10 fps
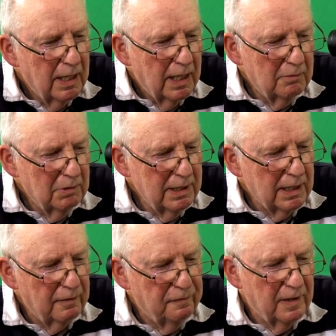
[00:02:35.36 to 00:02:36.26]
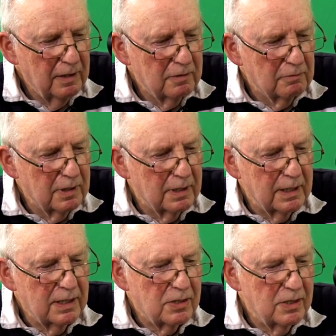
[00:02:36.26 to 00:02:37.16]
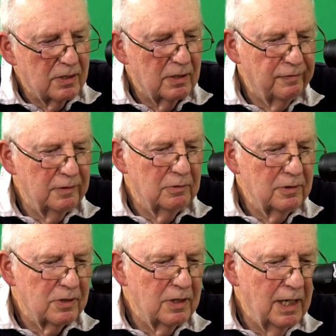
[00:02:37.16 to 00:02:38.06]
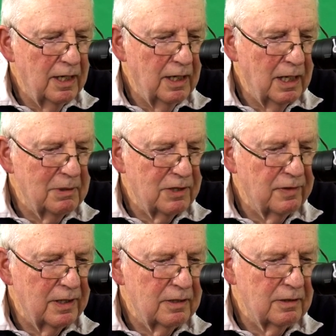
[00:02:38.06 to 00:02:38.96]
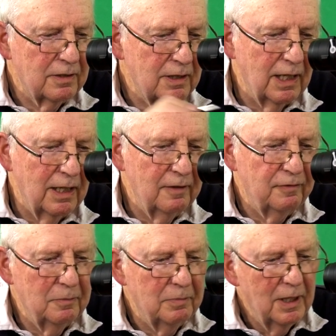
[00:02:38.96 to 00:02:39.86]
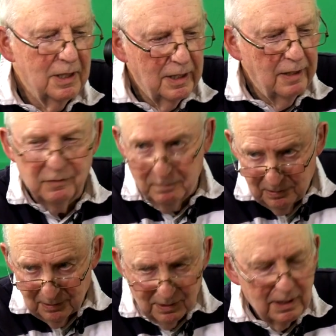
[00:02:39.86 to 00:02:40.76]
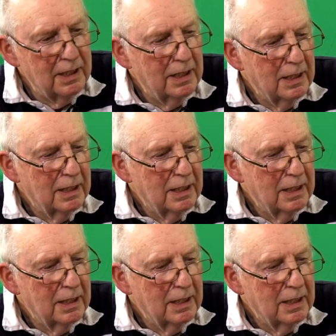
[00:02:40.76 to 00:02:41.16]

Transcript: And one thing I found with this is, if you want to know how much further you've got to go, if you put the